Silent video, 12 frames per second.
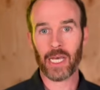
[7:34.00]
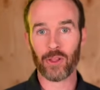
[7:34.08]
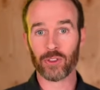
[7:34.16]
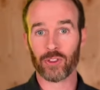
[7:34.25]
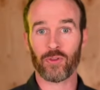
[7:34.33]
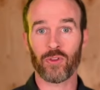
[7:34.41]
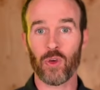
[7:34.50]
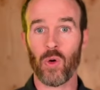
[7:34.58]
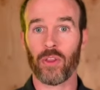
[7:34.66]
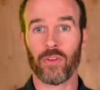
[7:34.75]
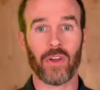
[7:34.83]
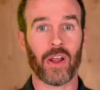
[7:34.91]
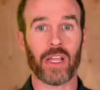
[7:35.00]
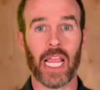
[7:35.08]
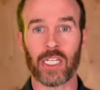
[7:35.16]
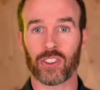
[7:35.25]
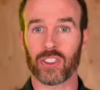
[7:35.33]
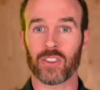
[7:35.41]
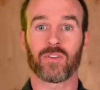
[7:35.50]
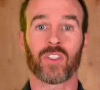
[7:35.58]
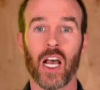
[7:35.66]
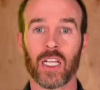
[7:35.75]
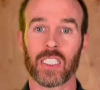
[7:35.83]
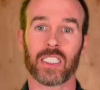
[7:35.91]
Now, there's a few other variations of
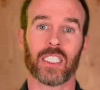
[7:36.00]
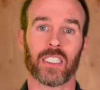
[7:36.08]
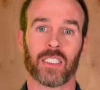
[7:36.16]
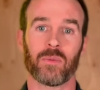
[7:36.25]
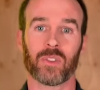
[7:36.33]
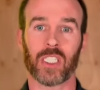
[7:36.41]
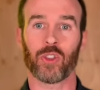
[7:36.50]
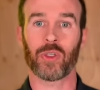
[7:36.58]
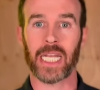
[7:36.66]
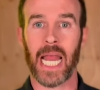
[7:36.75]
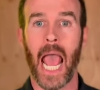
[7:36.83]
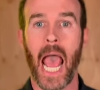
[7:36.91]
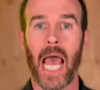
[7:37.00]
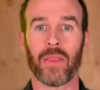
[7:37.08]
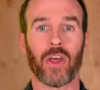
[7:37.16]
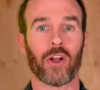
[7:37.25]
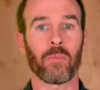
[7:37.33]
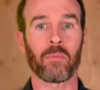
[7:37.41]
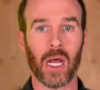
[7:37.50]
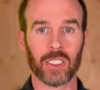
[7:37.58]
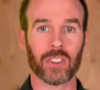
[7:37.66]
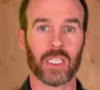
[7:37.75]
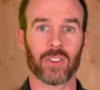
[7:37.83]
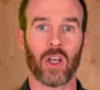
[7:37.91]
ductless systems that you can add that are much
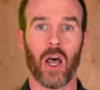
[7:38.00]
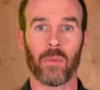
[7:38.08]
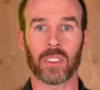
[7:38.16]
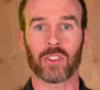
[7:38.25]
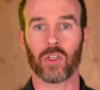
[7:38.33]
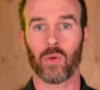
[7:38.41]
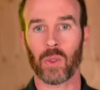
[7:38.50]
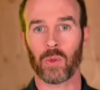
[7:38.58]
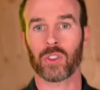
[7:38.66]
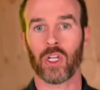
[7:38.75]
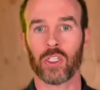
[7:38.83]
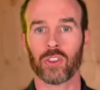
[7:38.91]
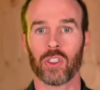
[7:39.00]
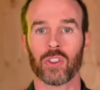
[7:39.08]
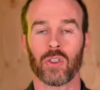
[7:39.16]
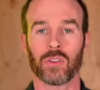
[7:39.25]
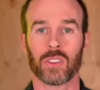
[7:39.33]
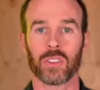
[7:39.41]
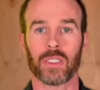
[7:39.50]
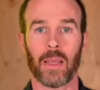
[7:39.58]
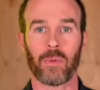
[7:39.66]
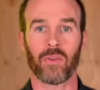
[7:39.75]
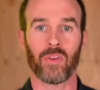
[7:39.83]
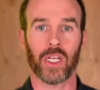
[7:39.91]
less common, so we will touch on those in a
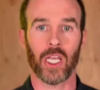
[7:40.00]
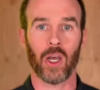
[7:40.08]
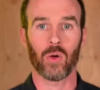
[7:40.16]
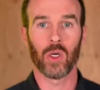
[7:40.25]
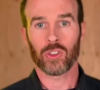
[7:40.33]
separate video.